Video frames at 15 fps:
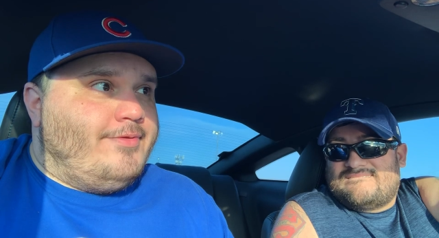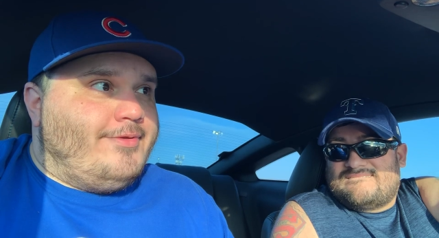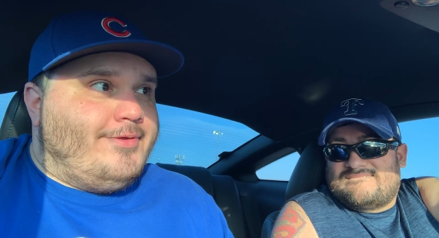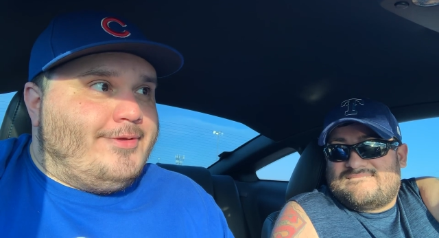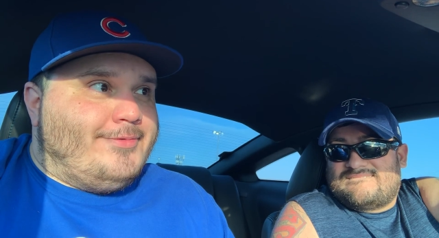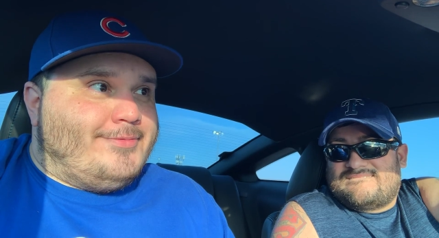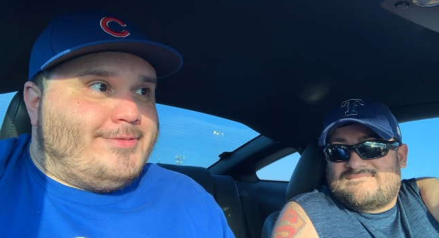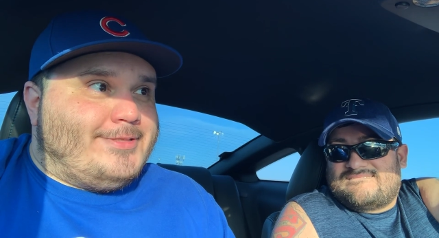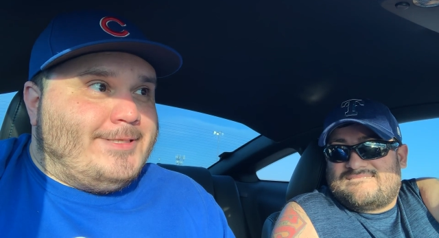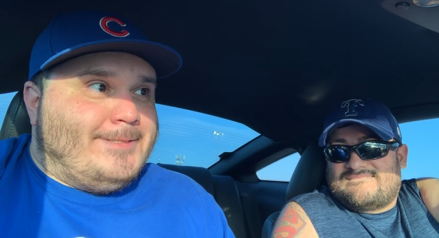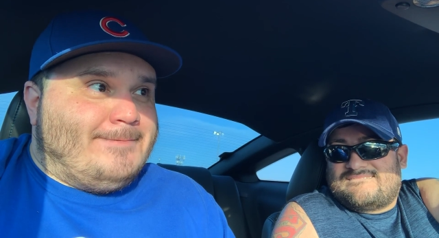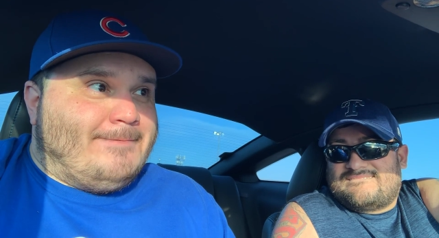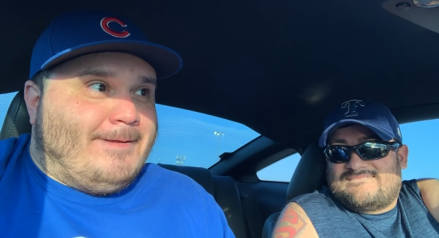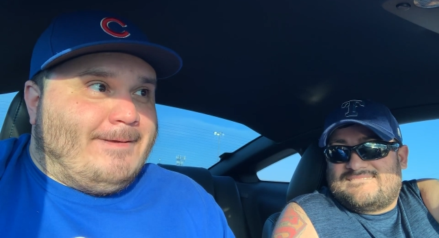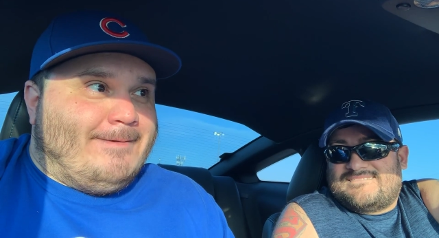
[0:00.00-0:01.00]
Speaker 1: QC.
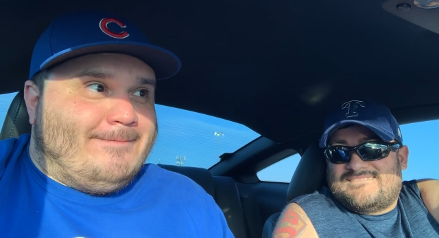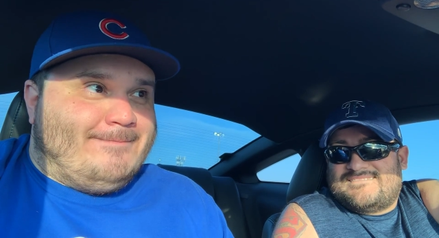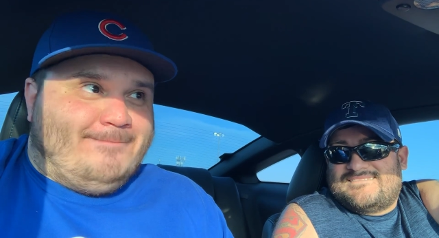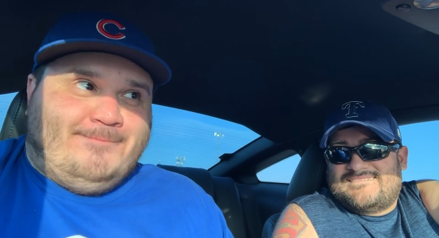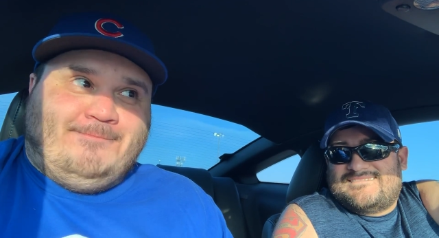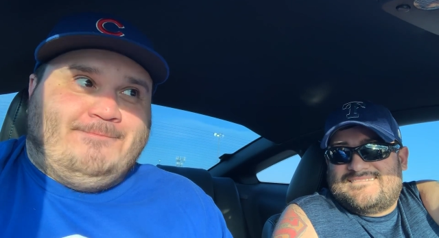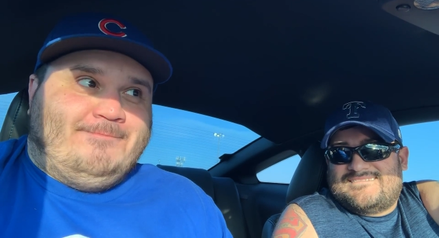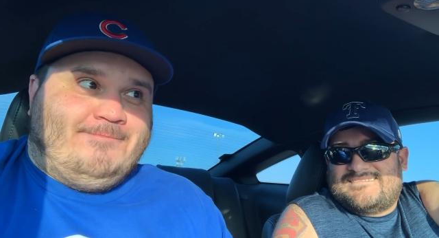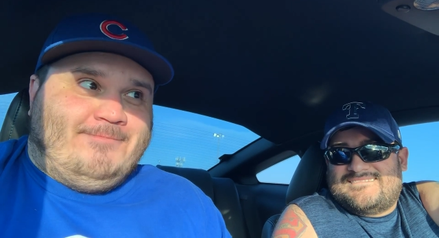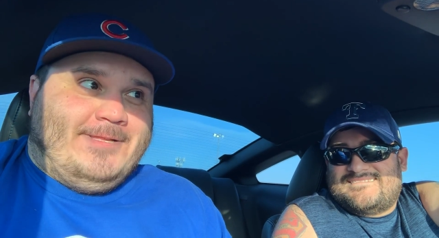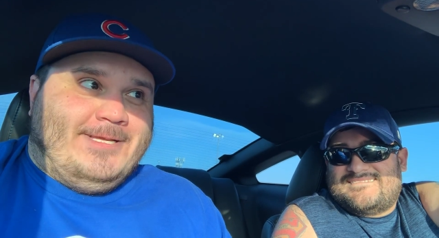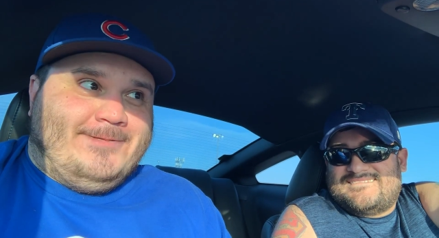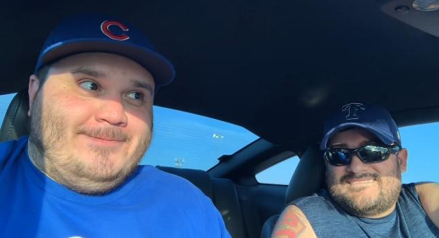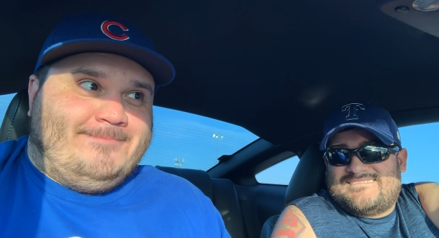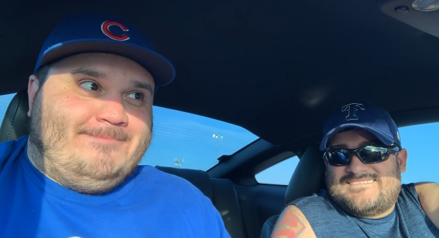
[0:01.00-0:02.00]
Uh, mm.
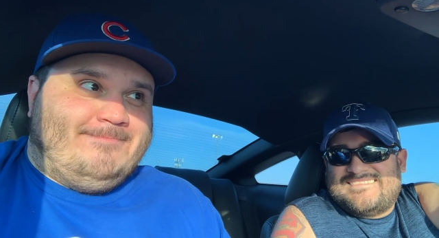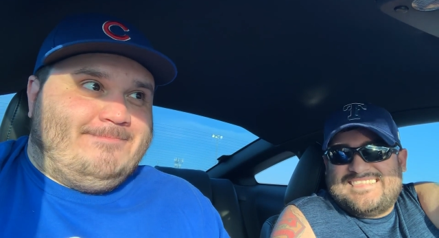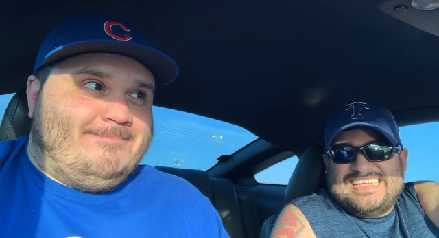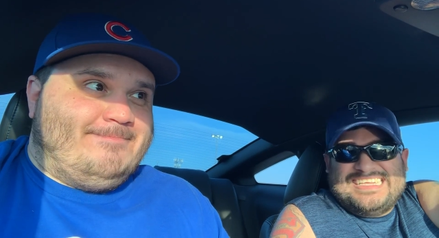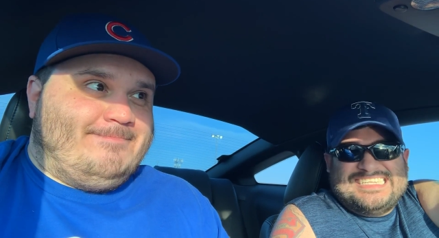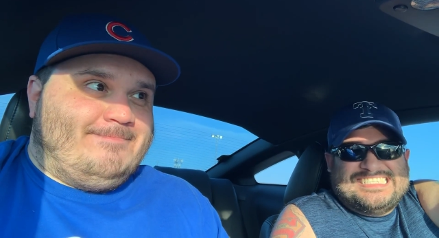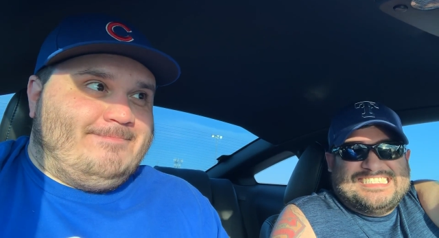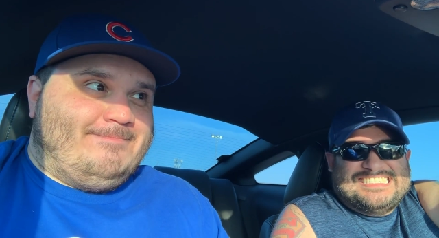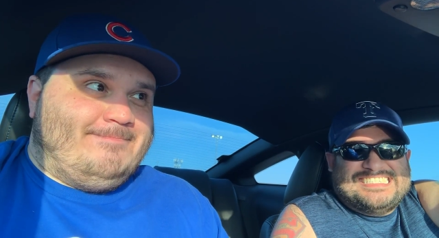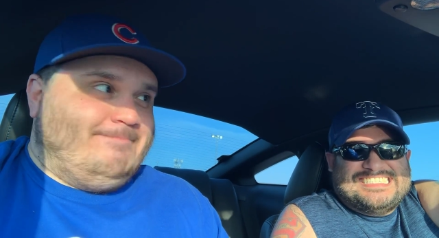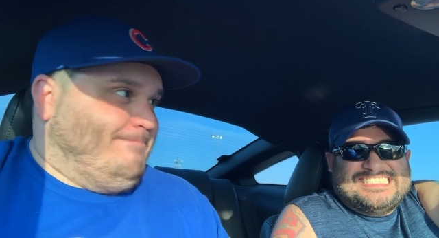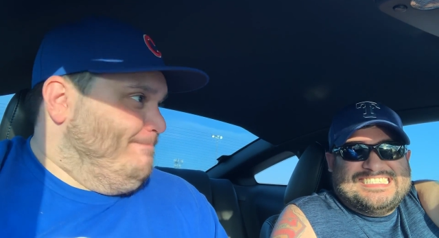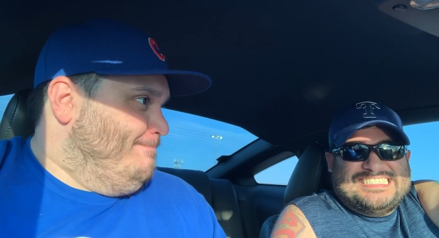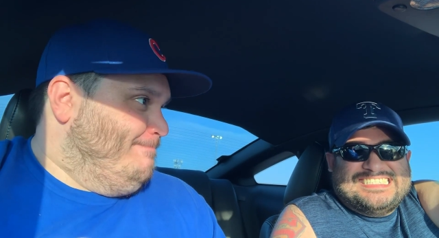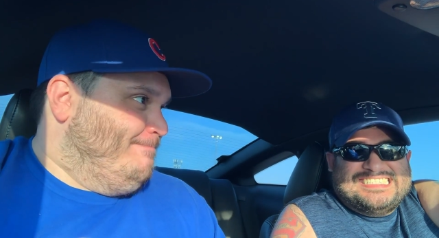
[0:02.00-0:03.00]
Uh, Ah.
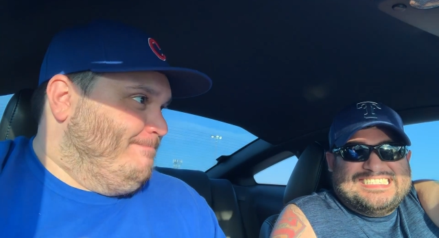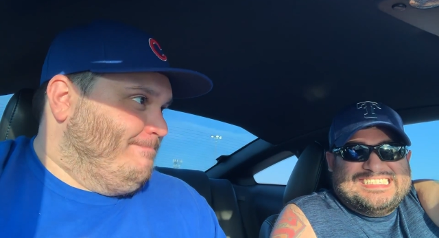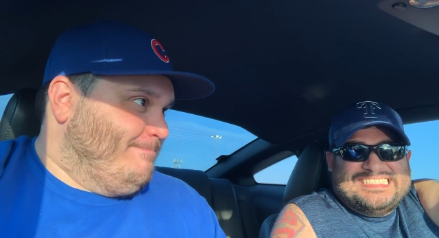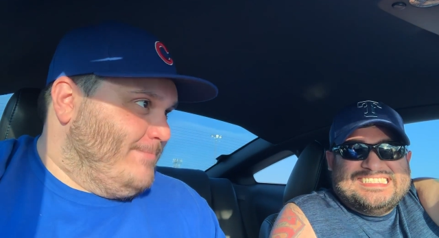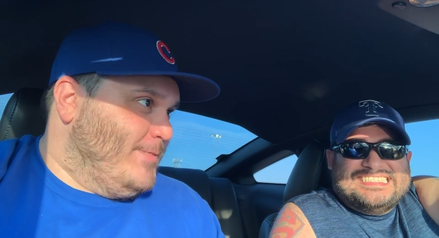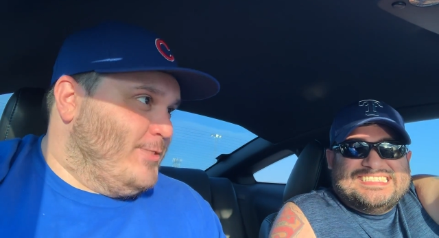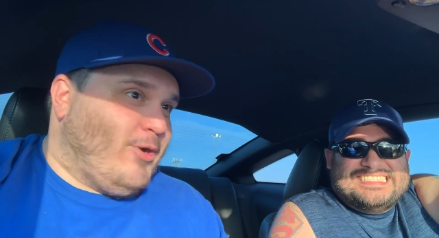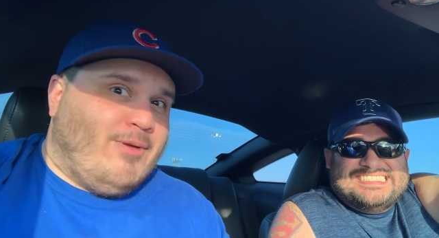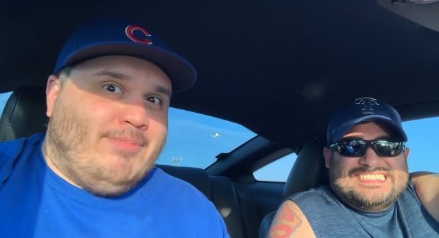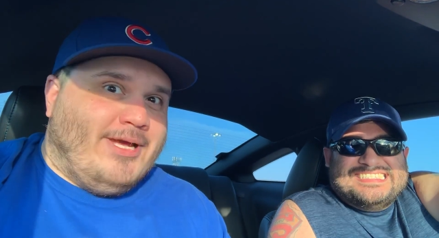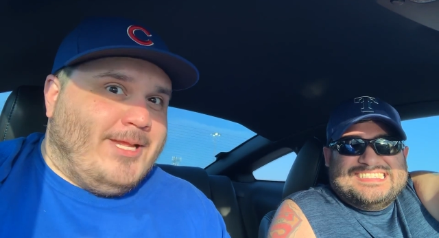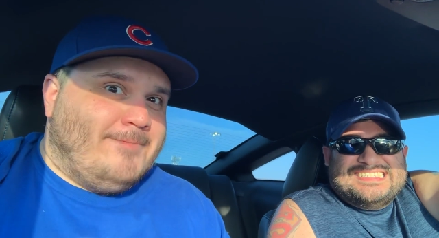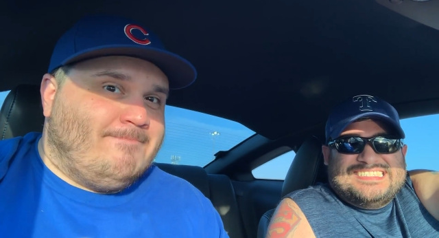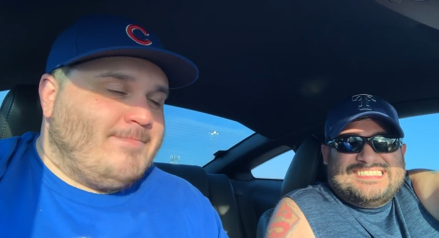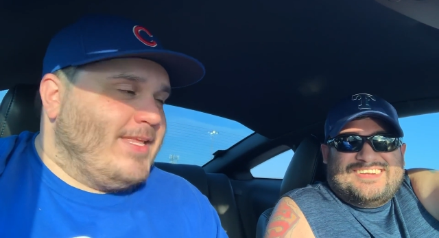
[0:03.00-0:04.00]
Mm, sorry,
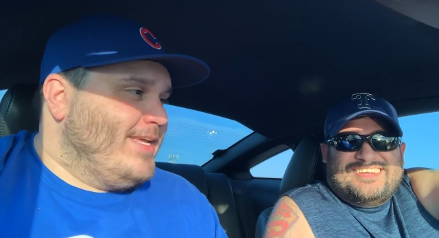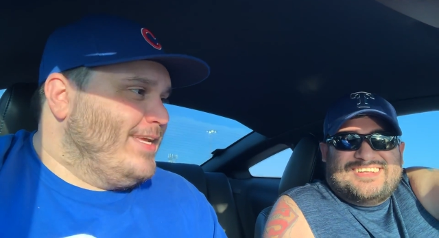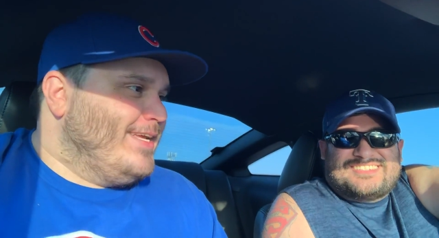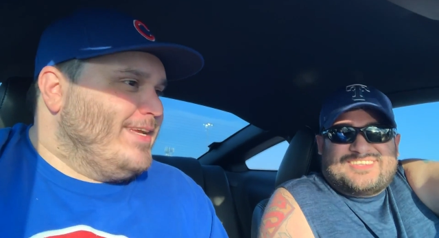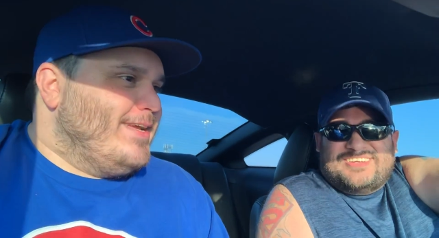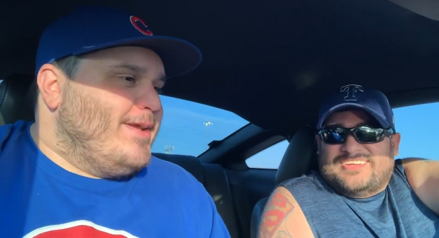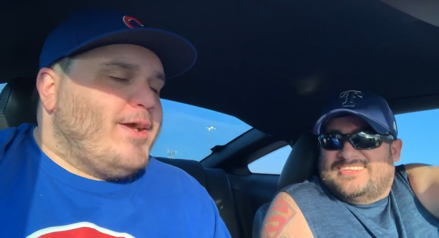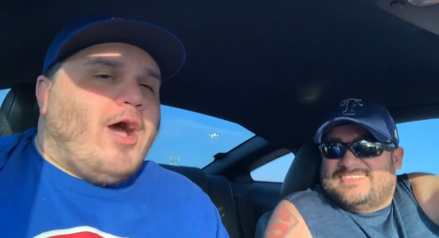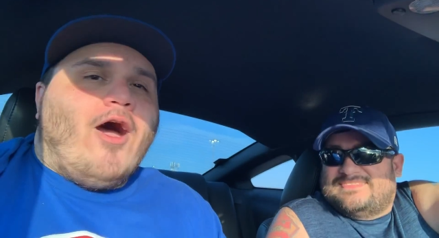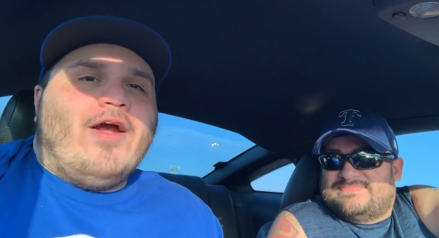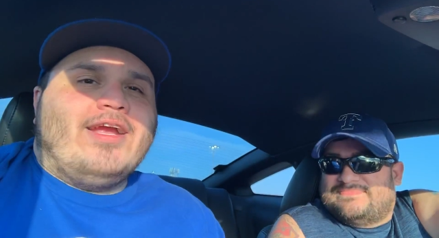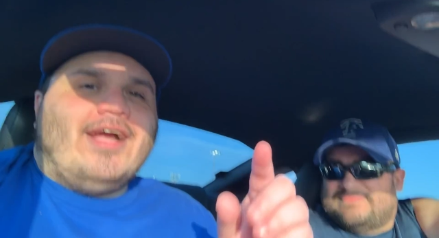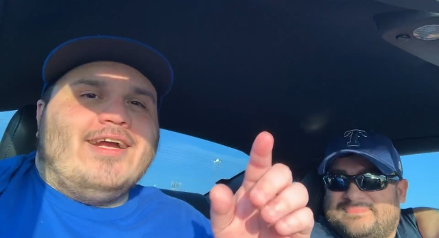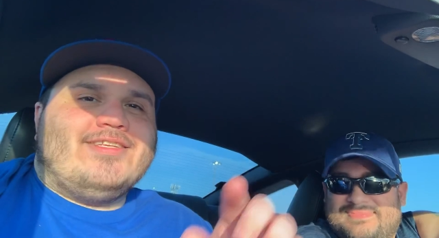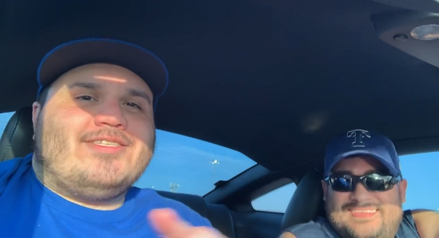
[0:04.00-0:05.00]
buddy. Sorry, not sorry. All right,
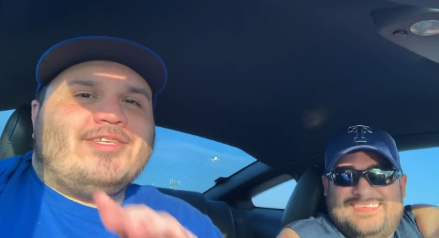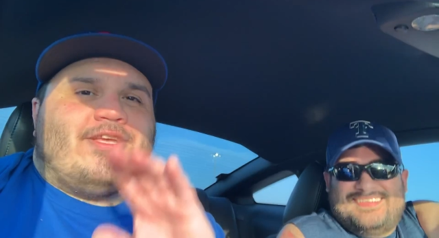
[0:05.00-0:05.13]
guys.